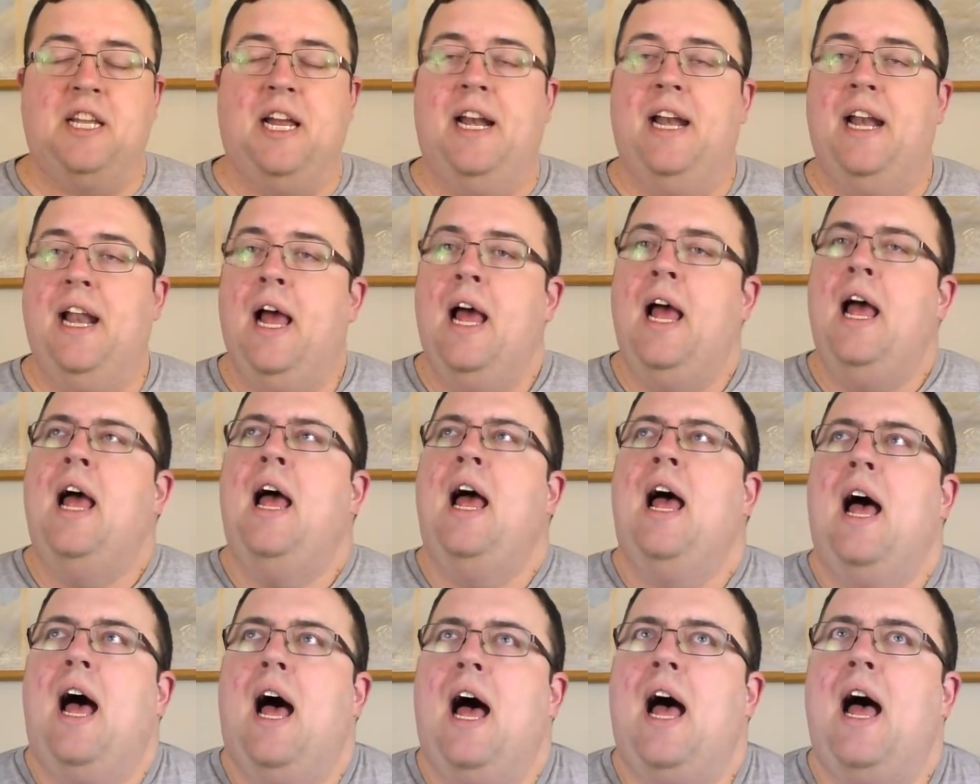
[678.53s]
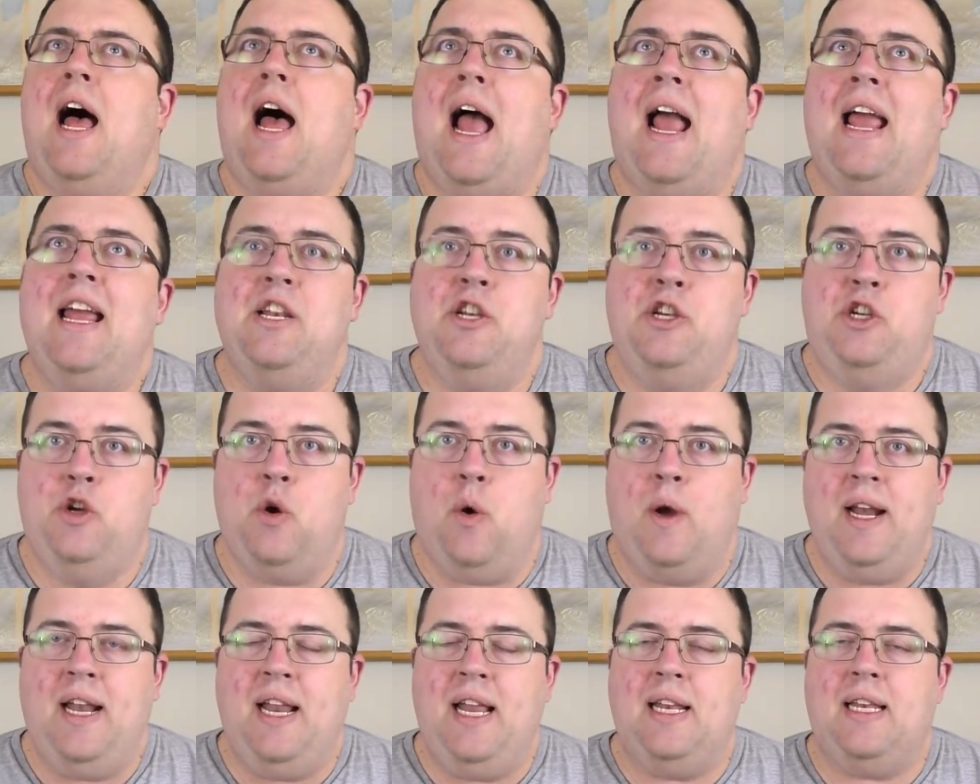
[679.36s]
And I
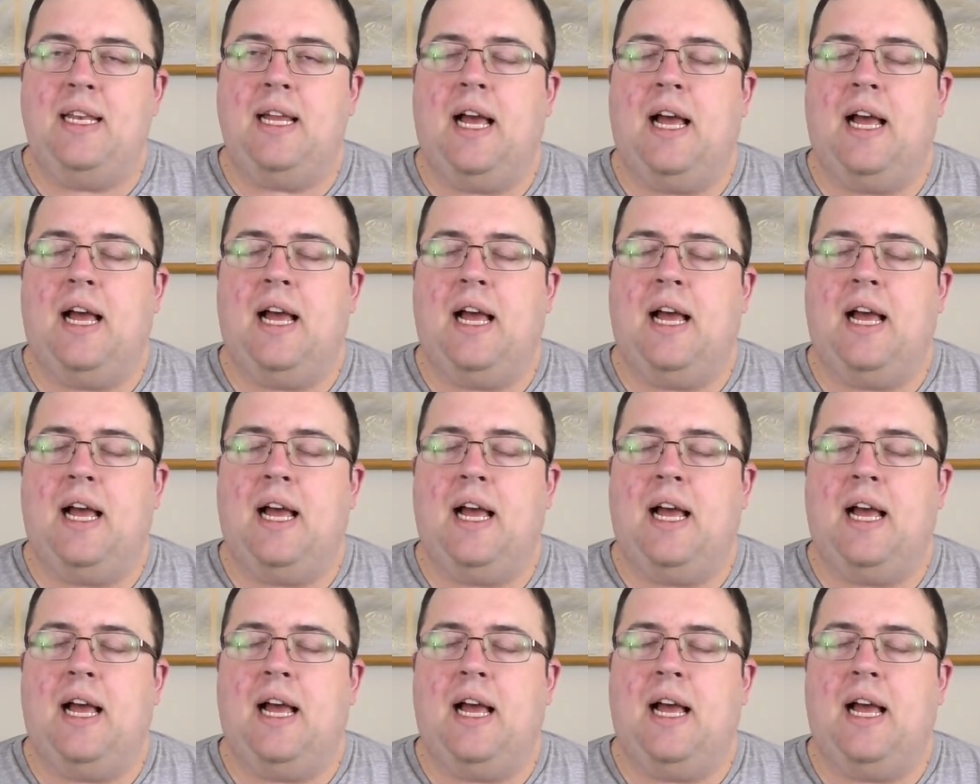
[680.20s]
enjoyed it.